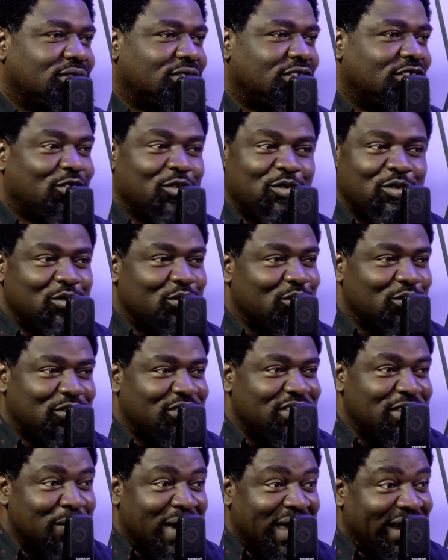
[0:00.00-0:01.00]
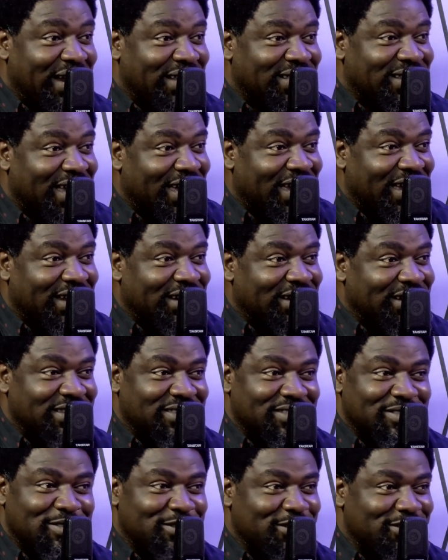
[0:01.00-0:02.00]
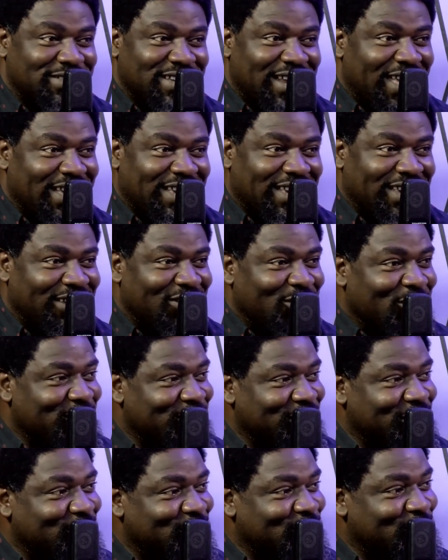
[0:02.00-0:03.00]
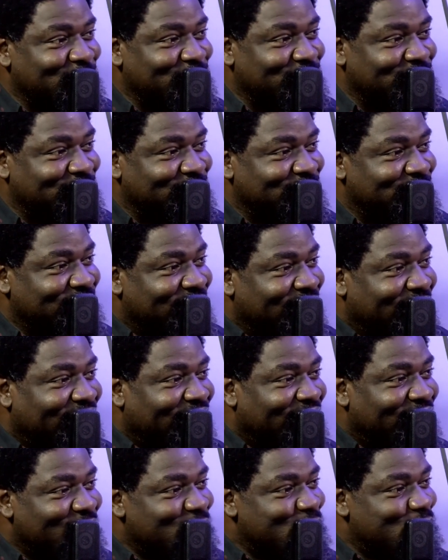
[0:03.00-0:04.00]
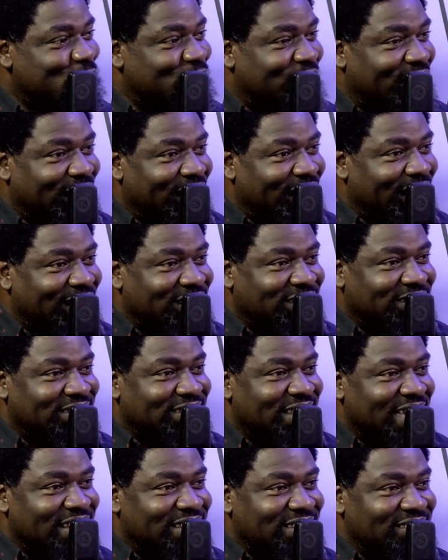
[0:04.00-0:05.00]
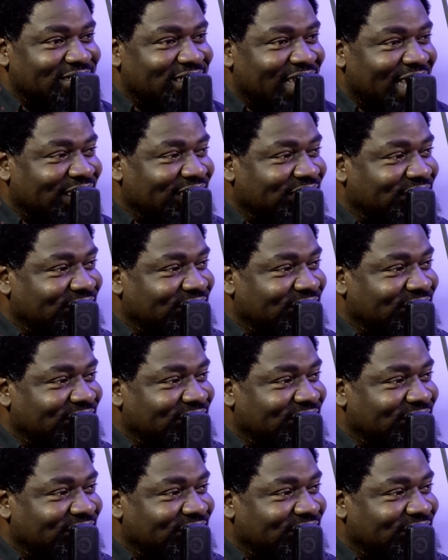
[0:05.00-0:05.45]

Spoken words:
no. You see my letterhead. It's like a nursery school student that designed